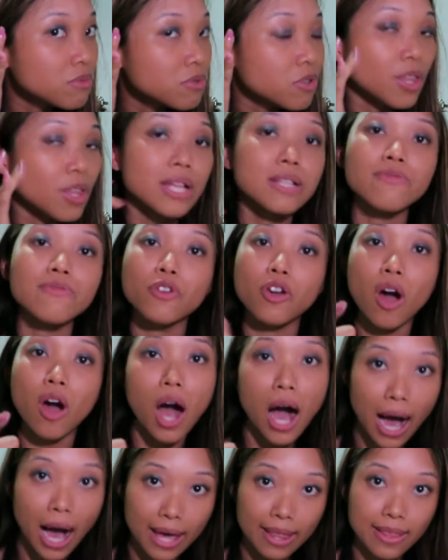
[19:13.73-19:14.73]
So that's for your
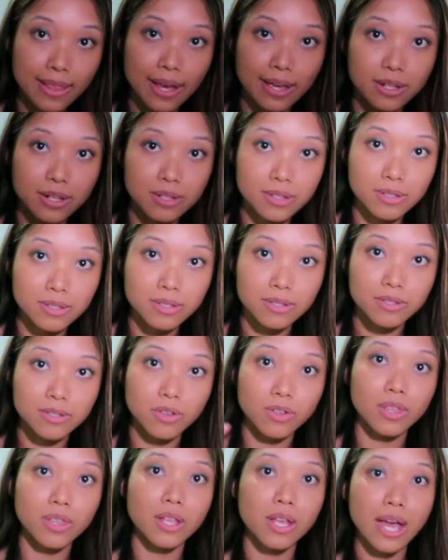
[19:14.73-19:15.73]
highlight.
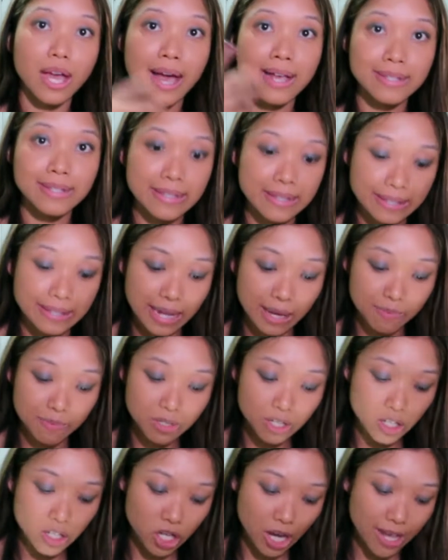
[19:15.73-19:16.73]
So as its name
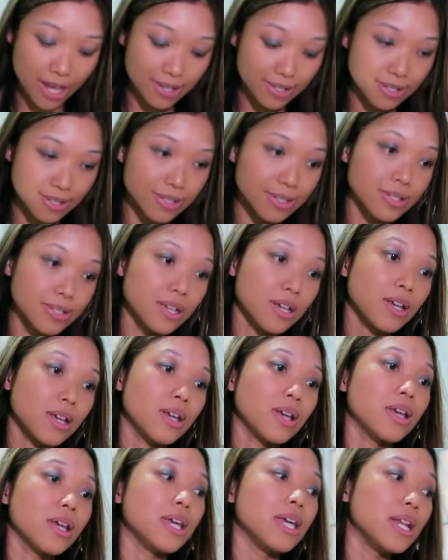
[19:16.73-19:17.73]
suggests,
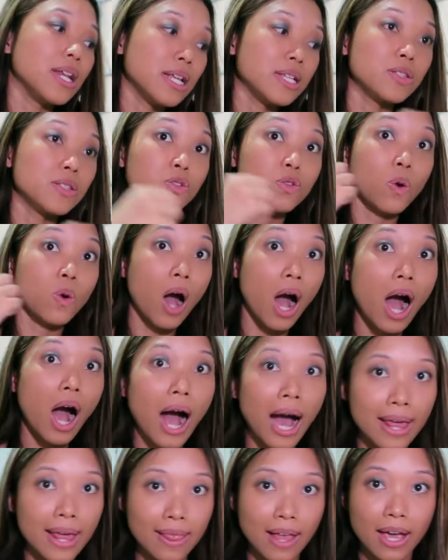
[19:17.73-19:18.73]
it is to
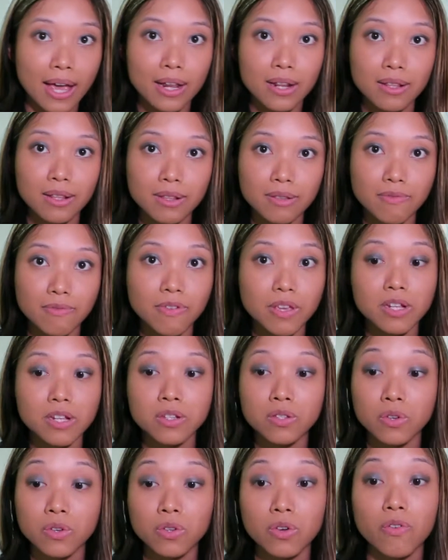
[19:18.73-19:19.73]
highlight
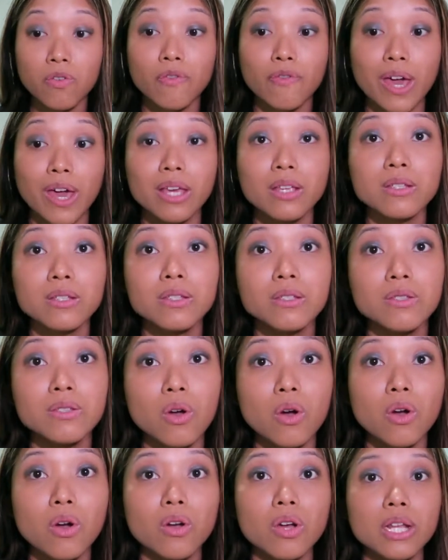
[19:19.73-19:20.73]
features on your face.
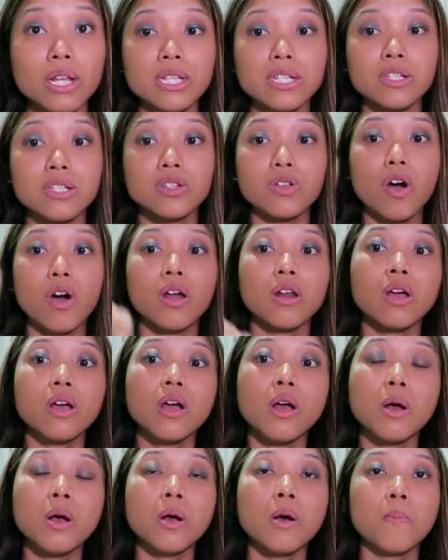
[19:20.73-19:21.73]
So it is not
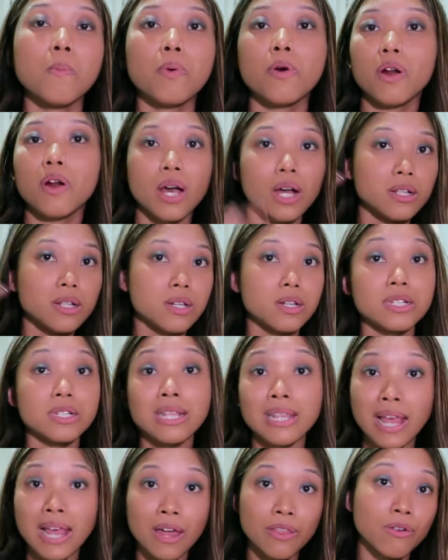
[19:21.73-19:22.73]
product to just
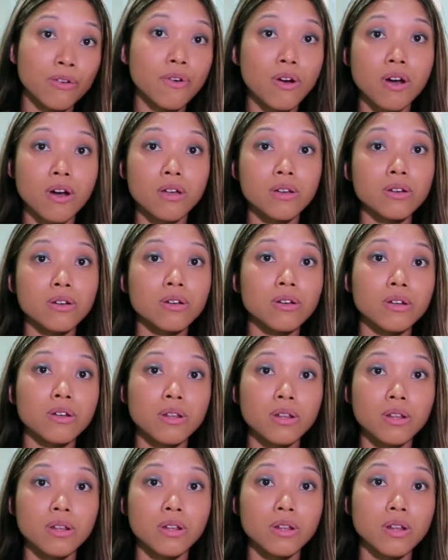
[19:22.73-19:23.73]
lather on
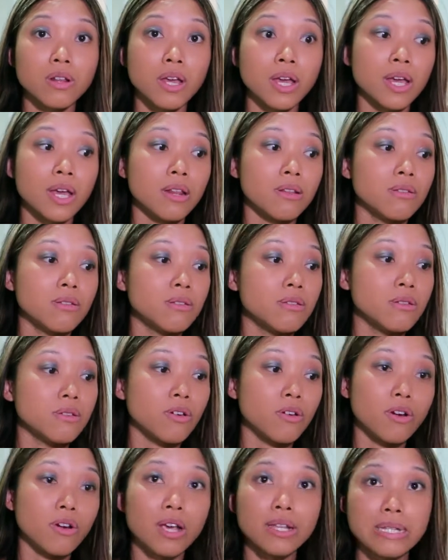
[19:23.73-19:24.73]
and
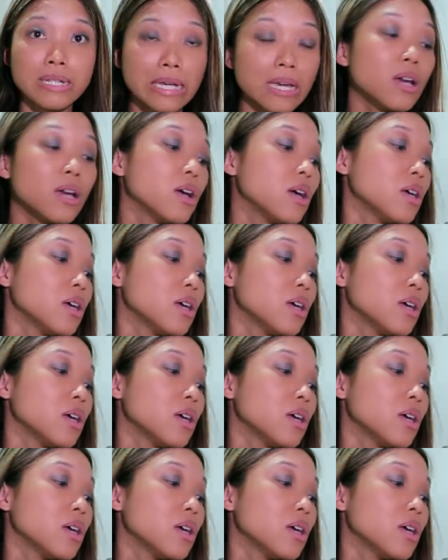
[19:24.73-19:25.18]
go crazy.